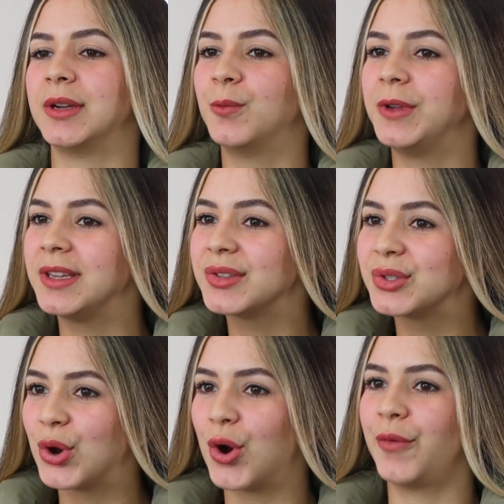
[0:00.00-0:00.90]
and we
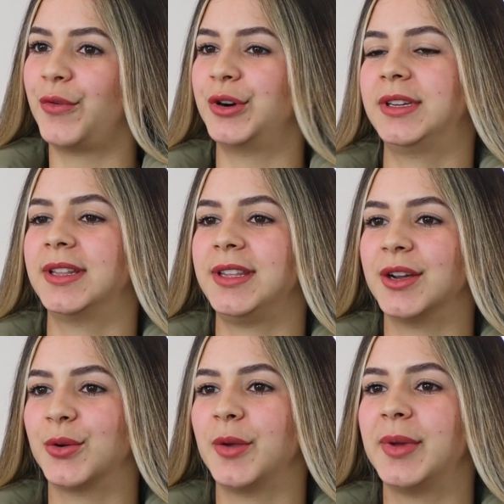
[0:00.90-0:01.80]
discovered that the
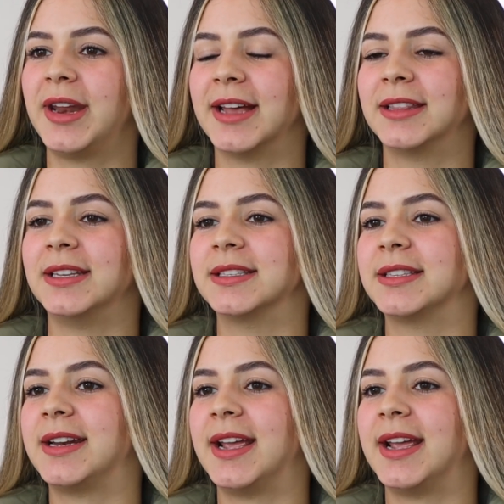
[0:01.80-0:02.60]
agreement had listed